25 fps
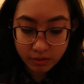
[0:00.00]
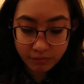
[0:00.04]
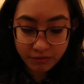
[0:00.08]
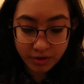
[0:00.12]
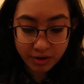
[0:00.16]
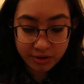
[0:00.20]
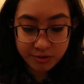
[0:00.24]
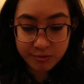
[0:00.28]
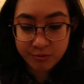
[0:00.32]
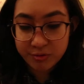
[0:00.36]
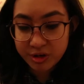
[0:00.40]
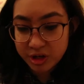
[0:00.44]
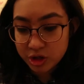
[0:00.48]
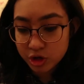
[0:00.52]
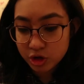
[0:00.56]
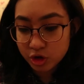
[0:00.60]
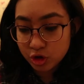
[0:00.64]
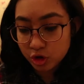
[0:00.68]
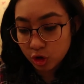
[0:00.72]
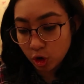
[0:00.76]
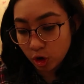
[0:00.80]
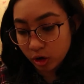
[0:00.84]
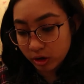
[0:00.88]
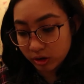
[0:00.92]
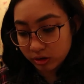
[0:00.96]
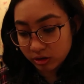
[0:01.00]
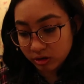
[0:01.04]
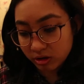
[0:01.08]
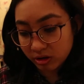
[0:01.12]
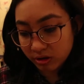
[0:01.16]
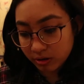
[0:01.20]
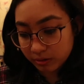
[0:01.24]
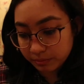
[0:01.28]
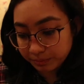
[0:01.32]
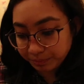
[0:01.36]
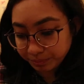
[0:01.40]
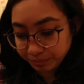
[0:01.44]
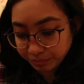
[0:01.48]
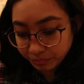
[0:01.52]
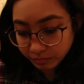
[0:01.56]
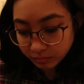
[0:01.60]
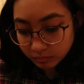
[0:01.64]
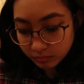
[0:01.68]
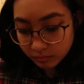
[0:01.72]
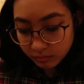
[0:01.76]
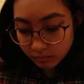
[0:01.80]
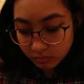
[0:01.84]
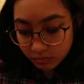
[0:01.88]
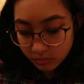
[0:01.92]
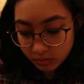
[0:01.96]
Very rich, chocolatey,
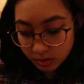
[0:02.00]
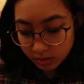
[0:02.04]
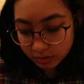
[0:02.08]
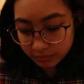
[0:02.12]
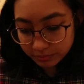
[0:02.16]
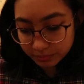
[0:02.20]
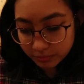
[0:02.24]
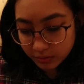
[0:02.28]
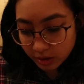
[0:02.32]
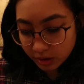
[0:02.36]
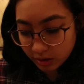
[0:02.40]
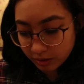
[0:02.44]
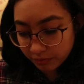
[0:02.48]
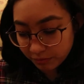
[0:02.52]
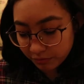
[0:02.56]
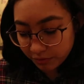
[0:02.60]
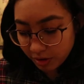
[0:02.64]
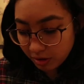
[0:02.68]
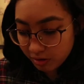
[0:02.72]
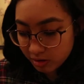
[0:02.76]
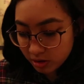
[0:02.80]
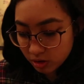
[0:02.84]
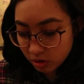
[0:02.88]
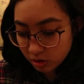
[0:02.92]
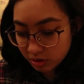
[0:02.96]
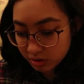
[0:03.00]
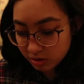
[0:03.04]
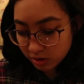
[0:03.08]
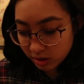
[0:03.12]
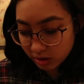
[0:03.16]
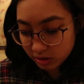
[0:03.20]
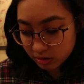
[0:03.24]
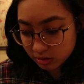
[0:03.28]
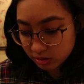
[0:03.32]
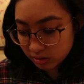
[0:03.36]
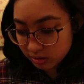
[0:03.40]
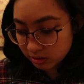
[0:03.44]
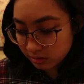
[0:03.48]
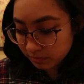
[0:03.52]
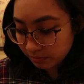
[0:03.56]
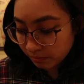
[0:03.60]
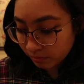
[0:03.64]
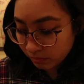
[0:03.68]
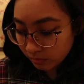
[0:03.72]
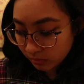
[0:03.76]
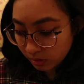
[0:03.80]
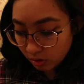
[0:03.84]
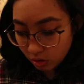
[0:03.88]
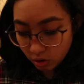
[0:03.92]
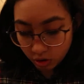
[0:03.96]
like a very condensed
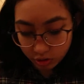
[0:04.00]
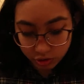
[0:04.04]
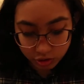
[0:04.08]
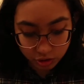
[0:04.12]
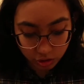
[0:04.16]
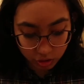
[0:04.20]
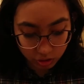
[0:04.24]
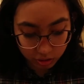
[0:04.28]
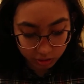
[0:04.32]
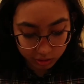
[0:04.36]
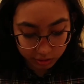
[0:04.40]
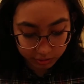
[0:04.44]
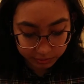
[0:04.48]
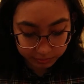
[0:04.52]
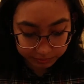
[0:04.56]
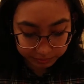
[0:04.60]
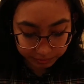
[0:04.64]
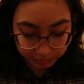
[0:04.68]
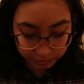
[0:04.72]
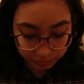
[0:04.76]
hot chocolate.